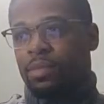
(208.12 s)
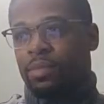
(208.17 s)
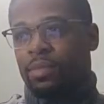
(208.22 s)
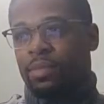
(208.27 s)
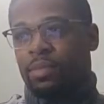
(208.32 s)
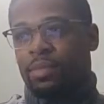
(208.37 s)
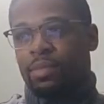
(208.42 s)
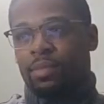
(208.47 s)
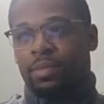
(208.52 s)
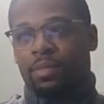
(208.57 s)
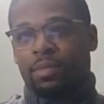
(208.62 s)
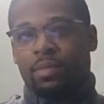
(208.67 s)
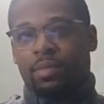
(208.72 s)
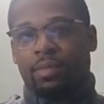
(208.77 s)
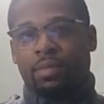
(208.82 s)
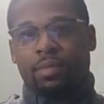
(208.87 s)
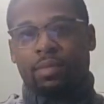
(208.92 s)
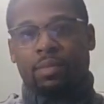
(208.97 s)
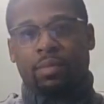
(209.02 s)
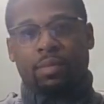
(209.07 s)

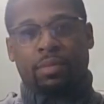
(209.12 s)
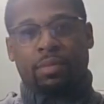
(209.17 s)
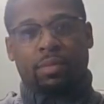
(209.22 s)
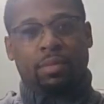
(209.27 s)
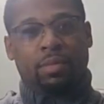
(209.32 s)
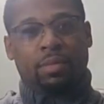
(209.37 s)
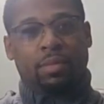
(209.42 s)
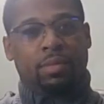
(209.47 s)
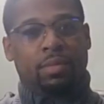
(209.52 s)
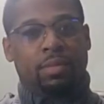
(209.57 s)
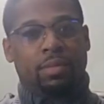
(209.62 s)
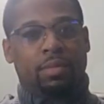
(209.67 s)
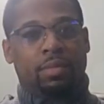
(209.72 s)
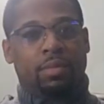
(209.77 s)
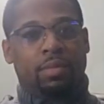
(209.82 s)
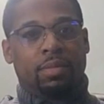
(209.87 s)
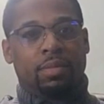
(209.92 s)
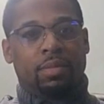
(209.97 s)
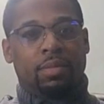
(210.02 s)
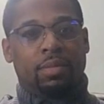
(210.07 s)

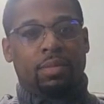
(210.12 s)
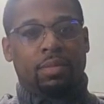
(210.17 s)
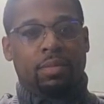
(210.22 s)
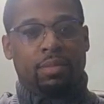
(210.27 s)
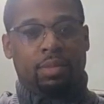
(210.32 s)
Nothing is said.